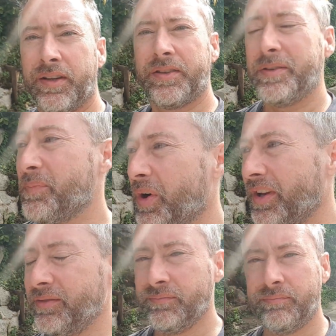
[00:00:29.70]
Good
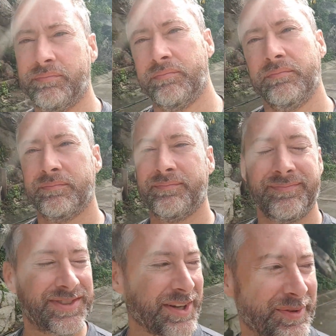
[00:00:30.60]
morning.
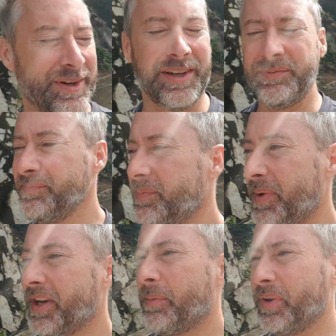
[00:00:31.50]
So,
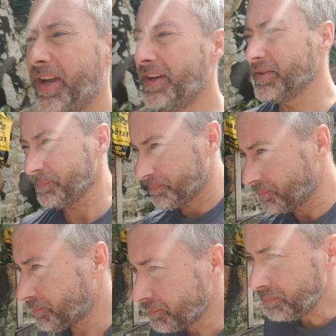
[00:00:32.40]
been a couple days.
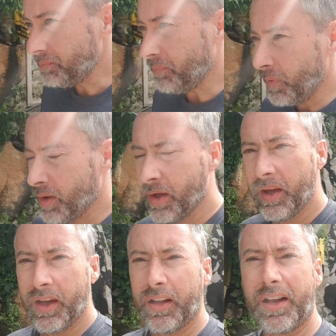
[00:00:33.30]

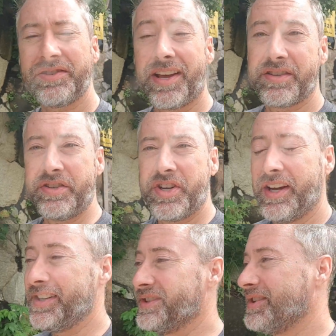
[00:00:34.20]
Lots actually
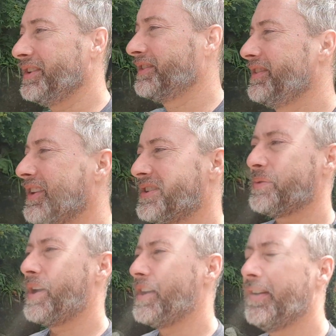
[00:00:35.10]
changed. That's
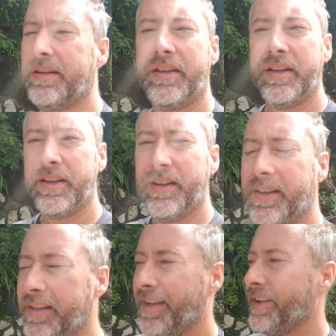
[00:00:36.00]
why.
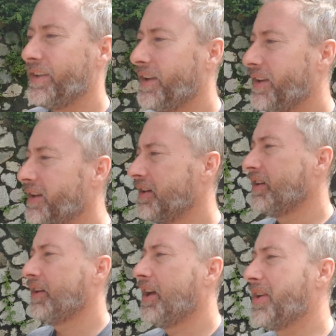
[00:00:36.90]
And
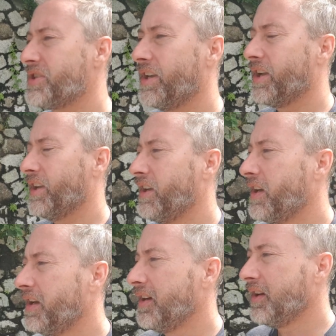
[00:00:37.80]
I'm actually gonna
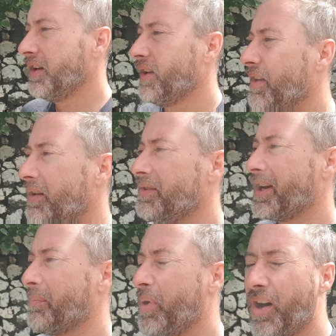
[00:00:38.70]

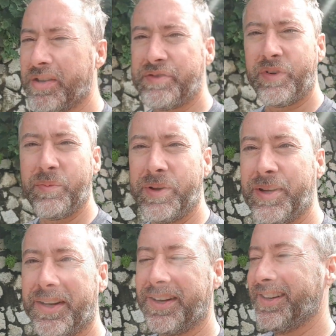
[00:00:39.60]
take a pause from
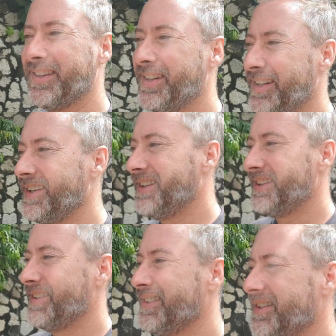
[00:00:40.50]
the
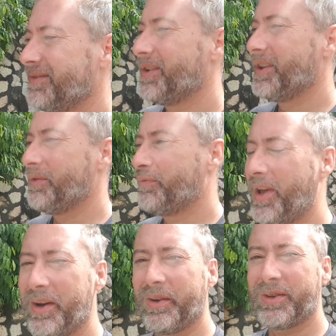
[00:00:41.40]
more of the
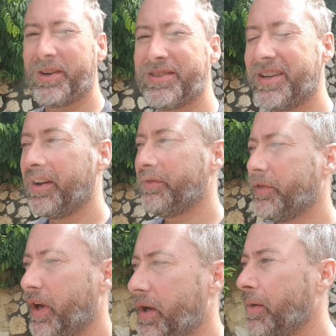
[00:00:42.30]
flat earth sort of
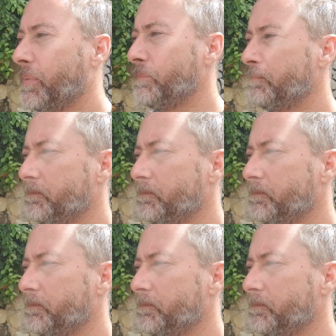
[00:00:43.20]
stuff, and